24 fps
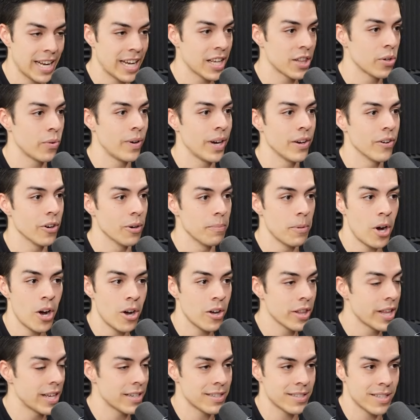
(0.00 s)
in the weight room,
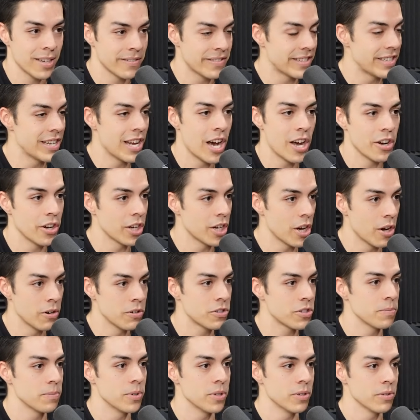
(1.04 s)
all that stuff's
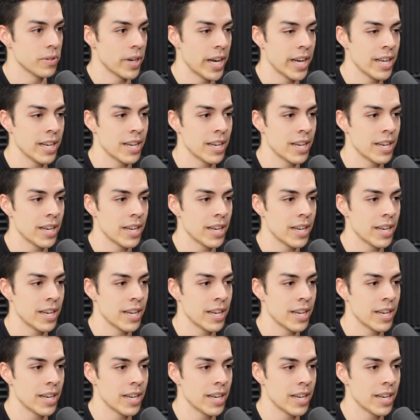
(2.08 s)
non-negotiable, right?